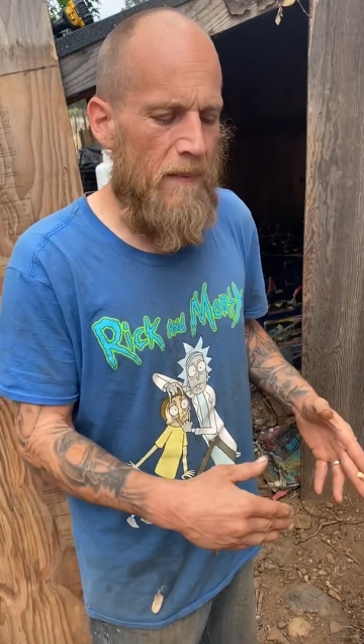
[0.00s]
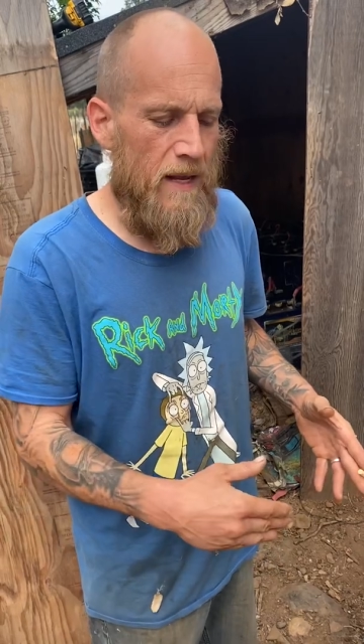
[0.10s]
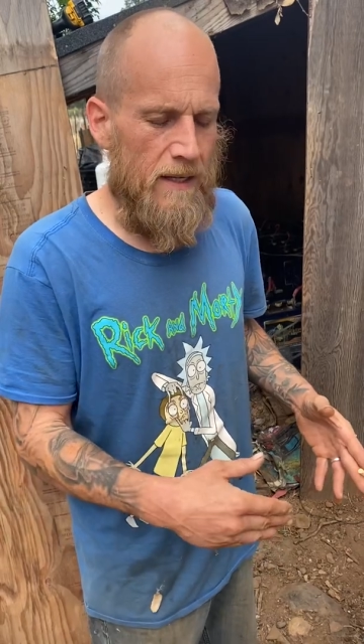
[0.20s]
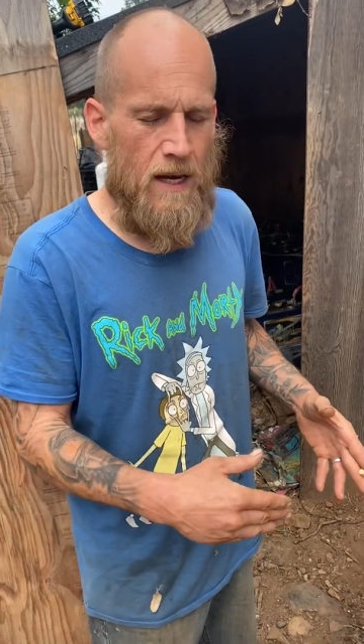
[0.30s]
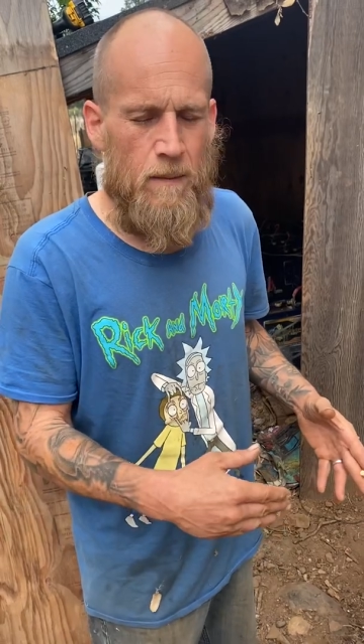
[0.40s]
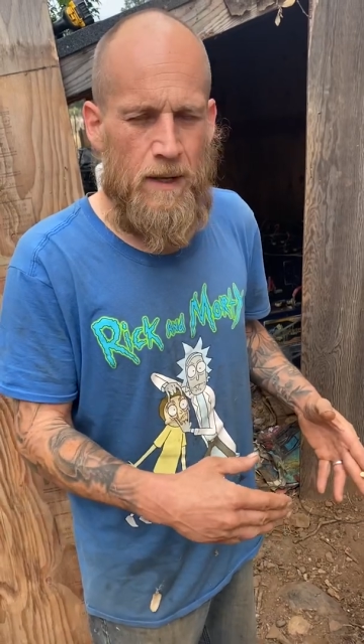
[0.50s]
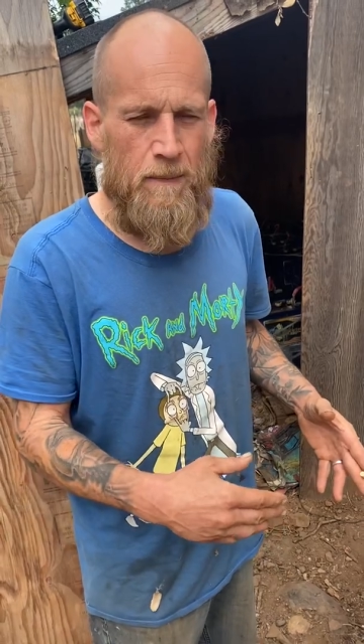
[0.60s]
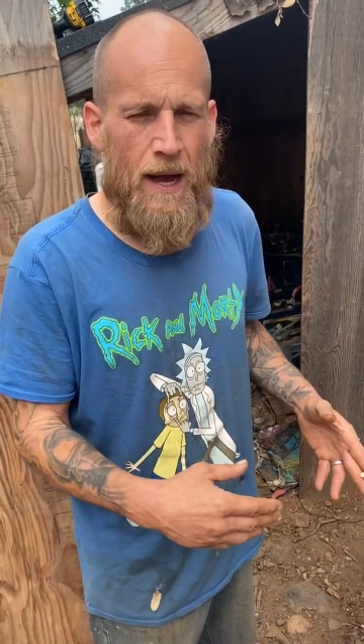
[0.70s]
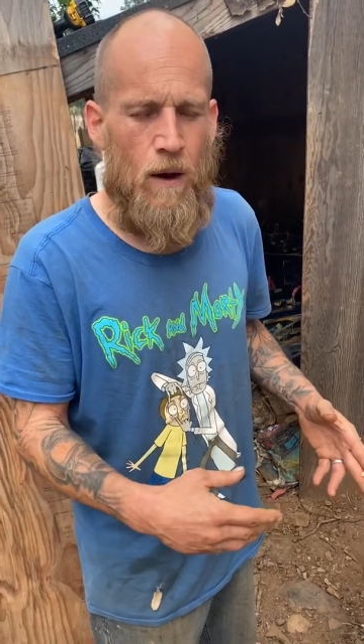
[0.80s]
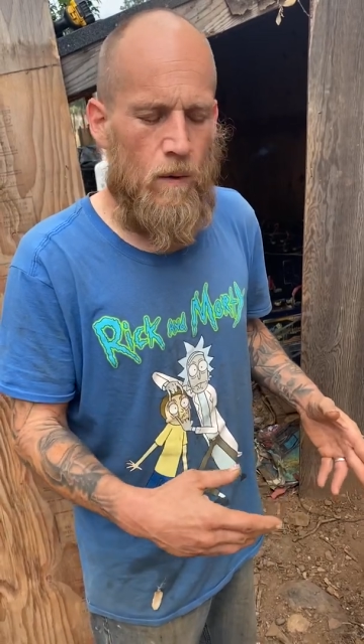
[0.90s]
incoming
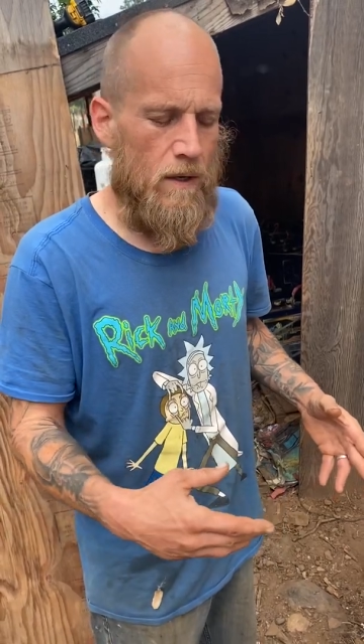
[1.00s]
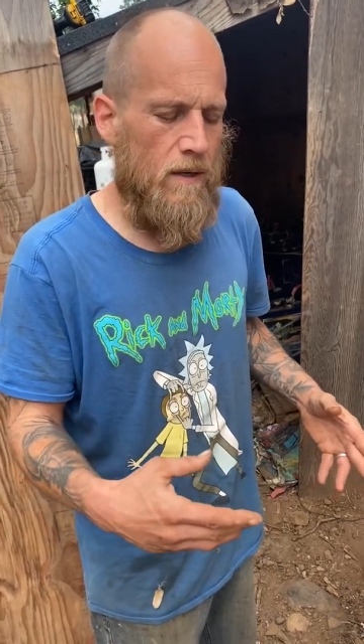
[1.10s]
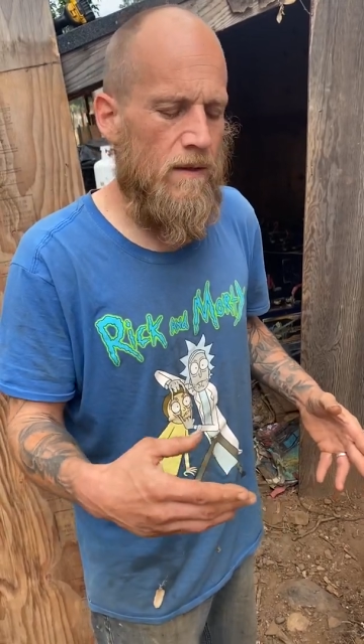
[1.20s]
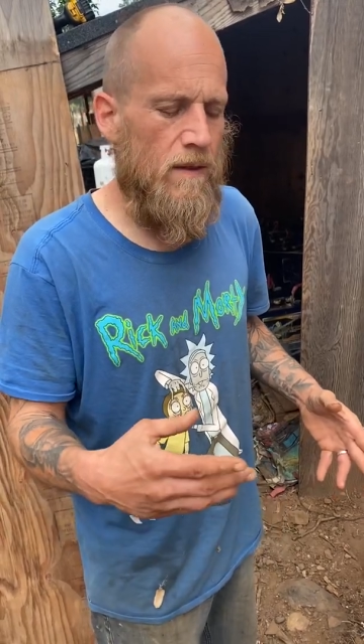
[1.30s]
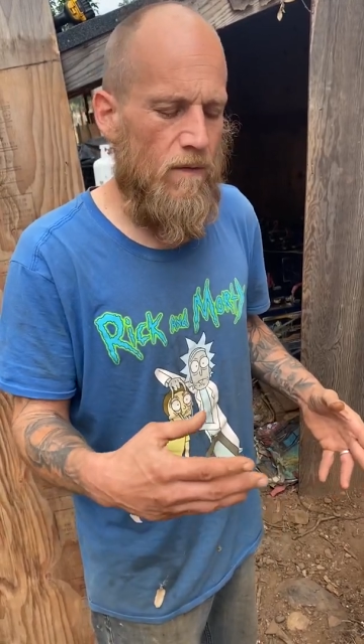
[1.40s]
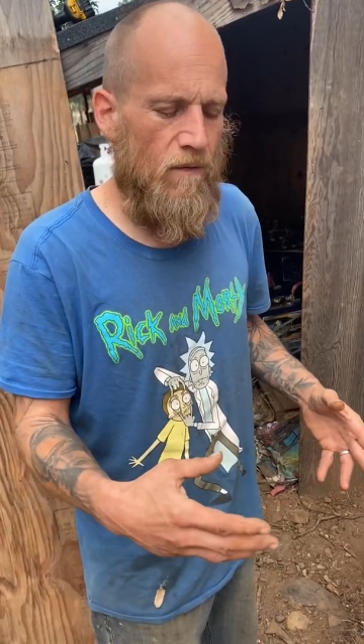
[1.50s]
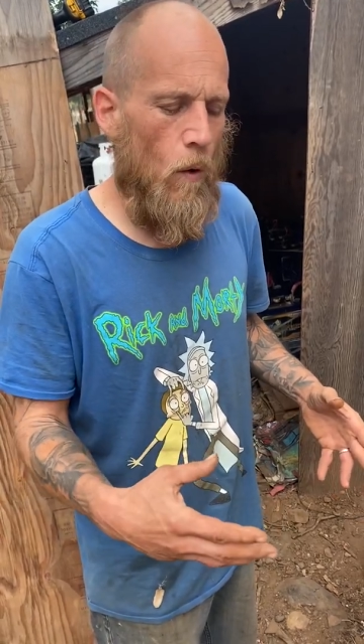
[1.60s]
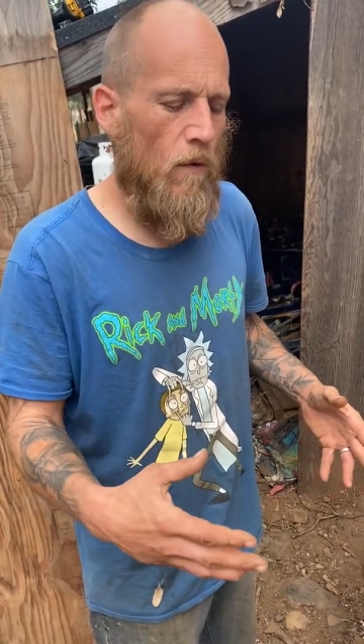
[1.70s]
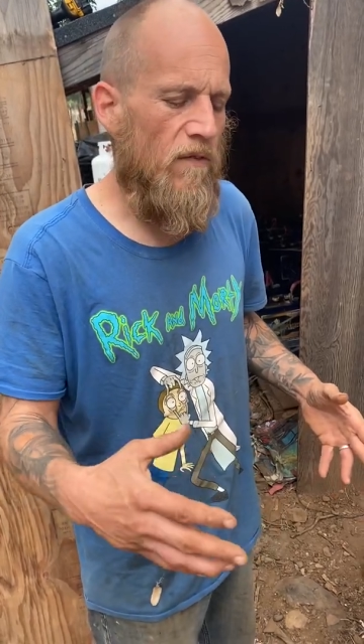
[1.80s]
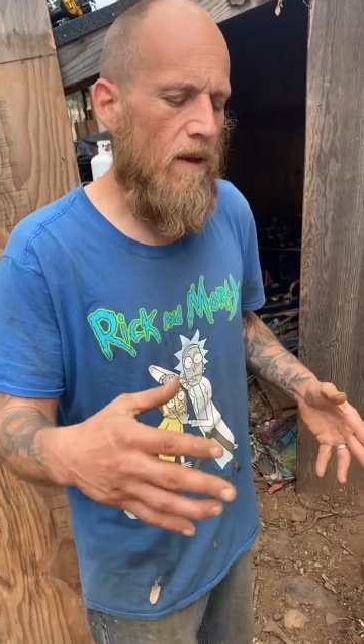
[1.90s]
power the
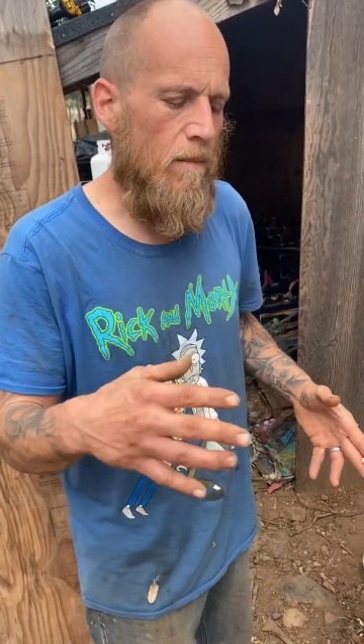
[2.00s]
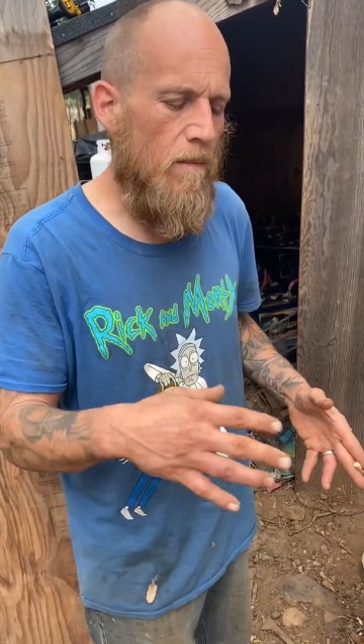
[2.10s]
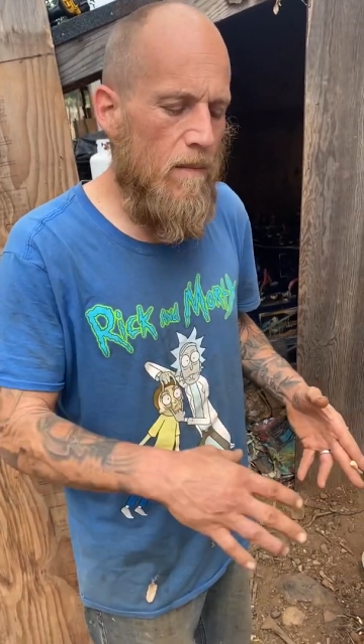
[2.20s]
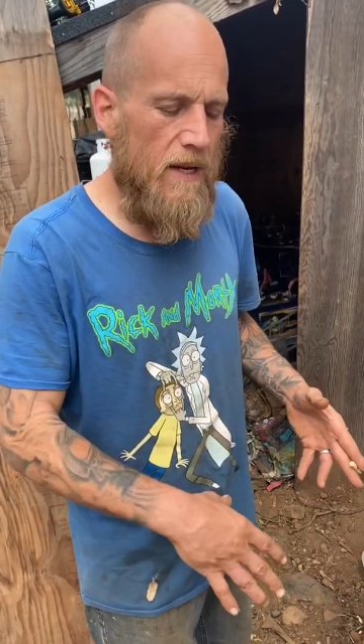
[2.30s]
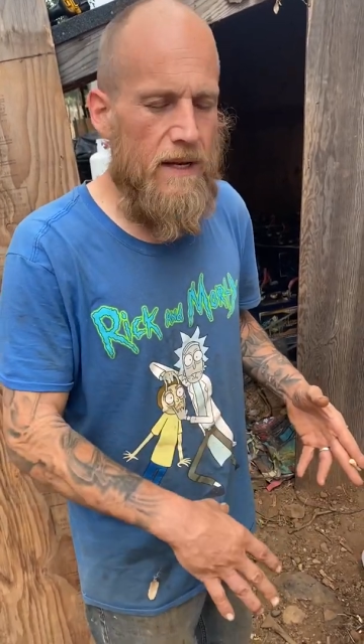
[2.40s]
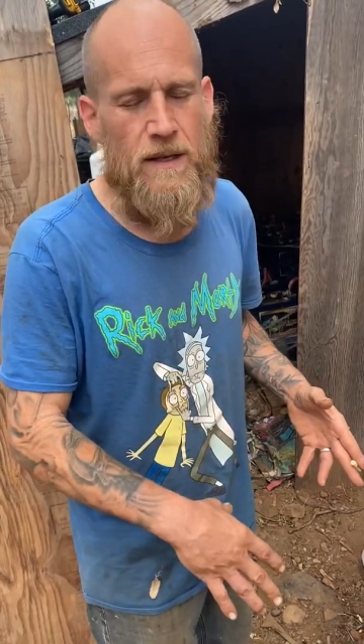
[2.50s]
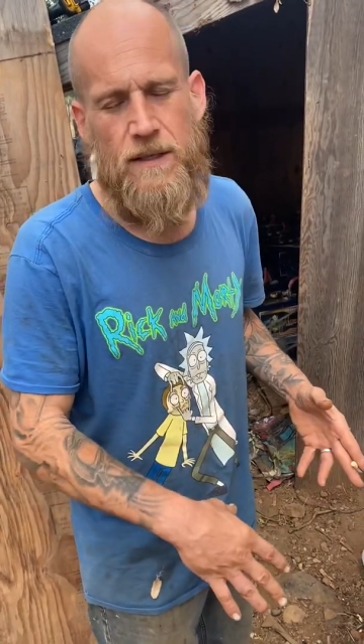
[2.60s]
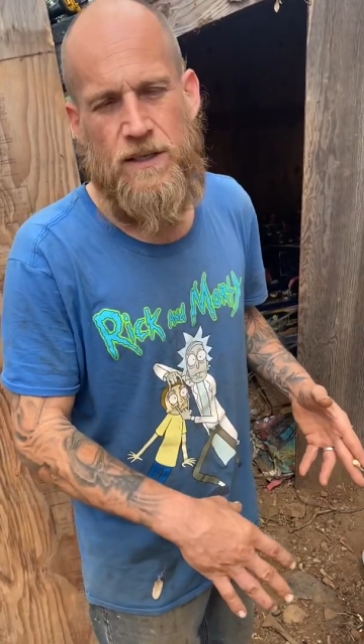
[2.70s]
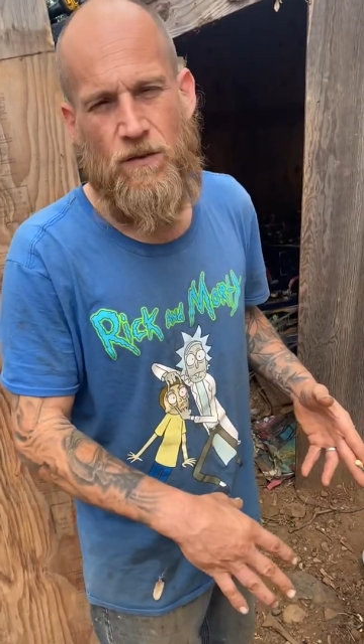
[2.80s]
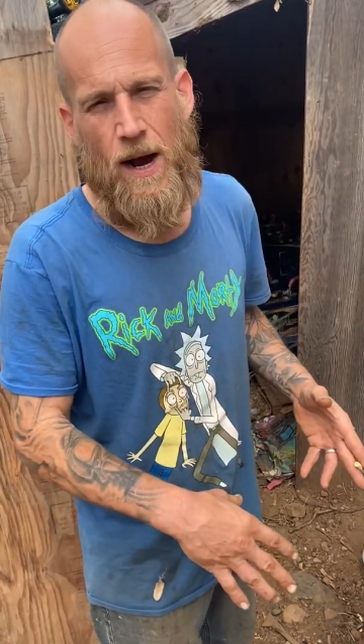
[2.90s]
volts
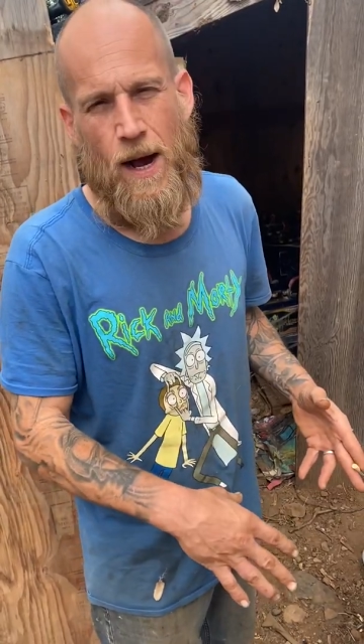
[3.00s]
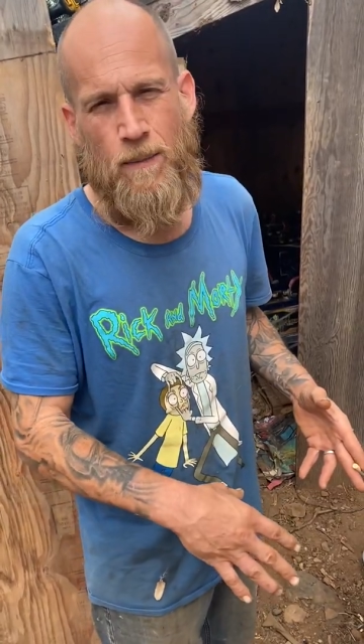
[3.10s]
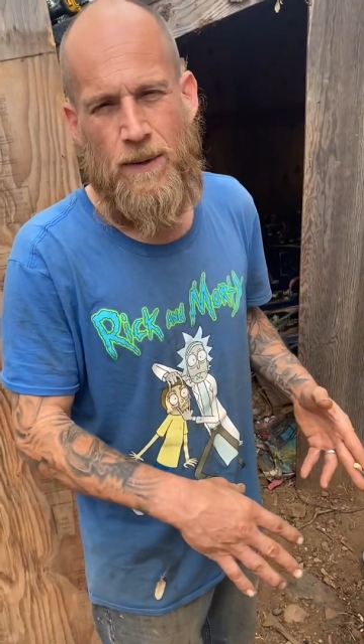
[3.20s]
immediately drop